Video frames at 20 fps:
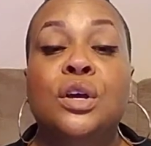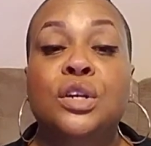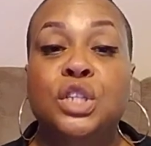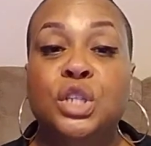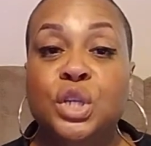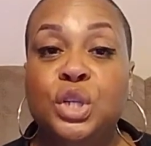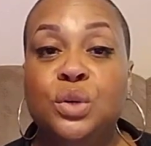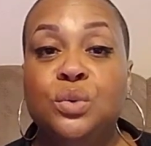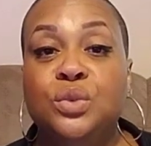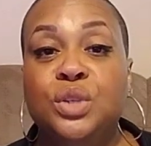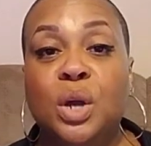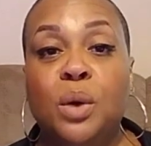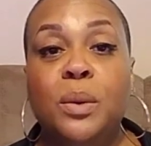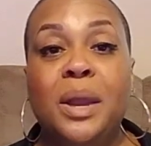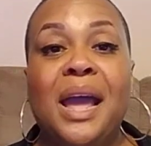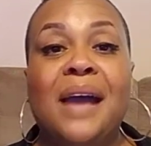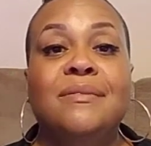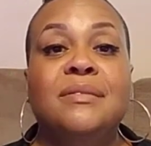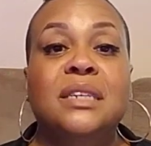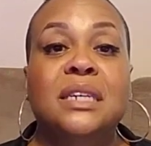so you
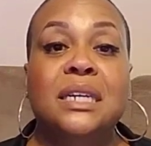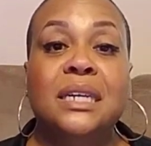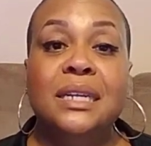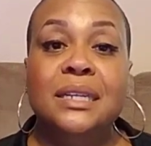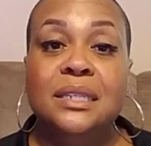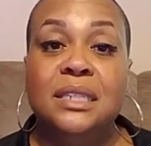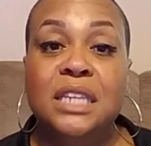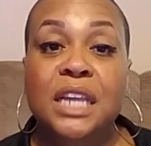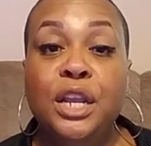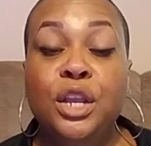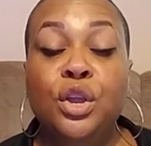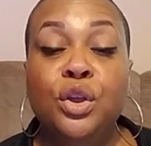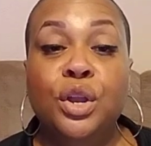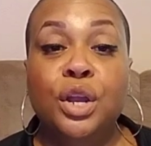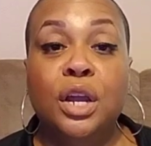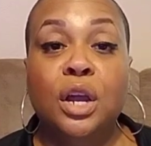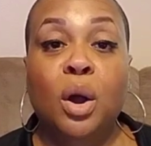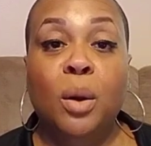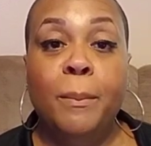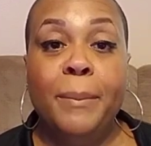don't have to continue
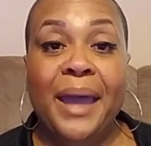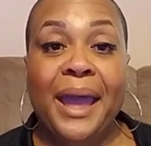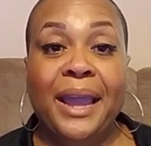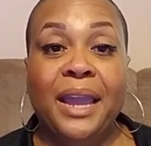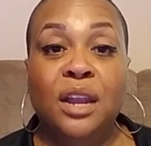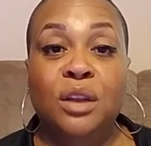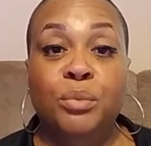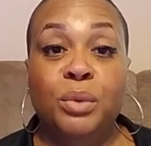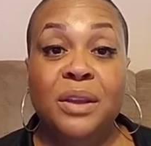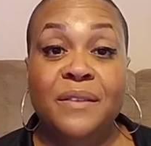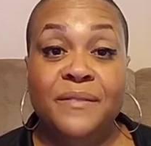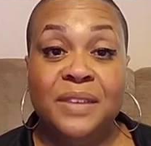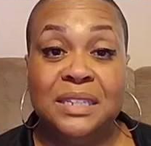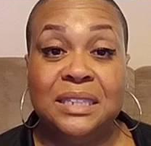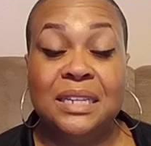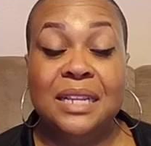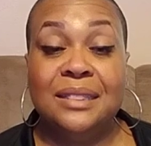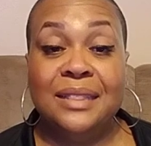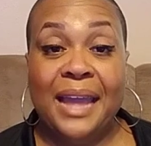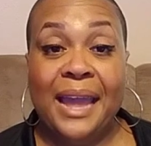to go back and
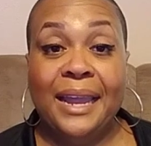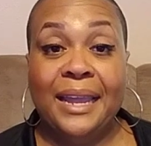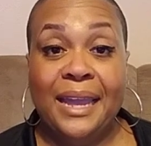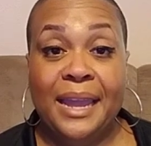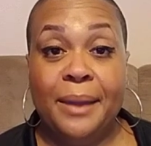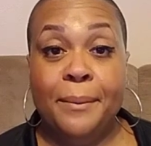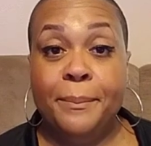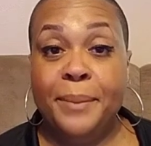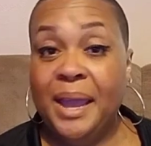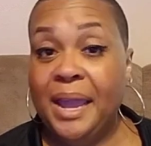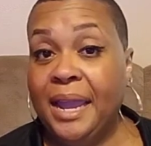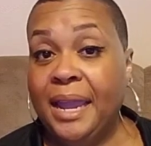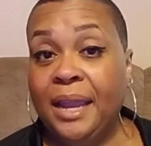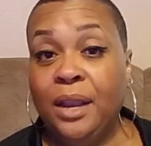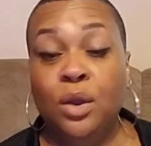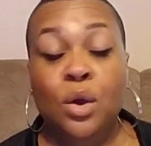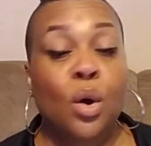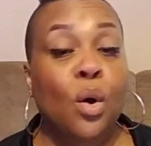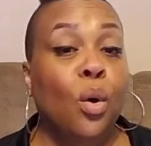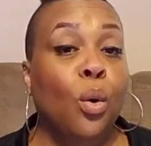revisit that
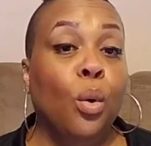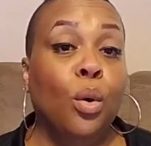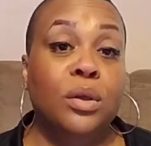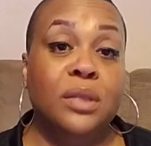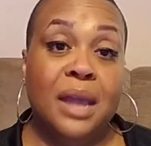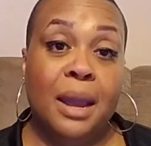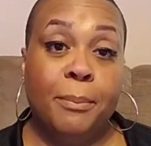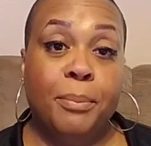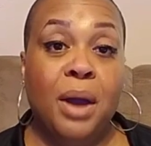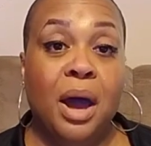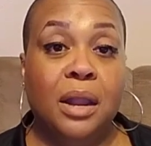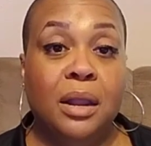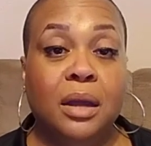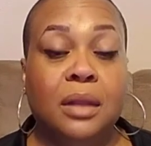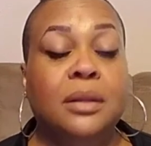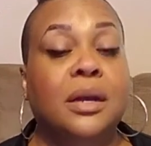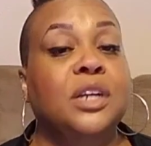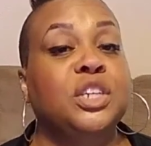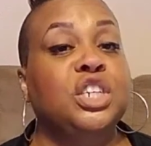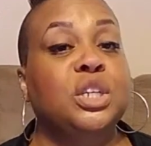campaign or that
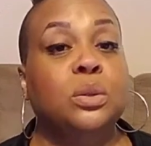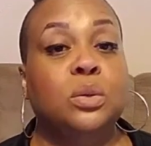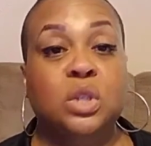product launch.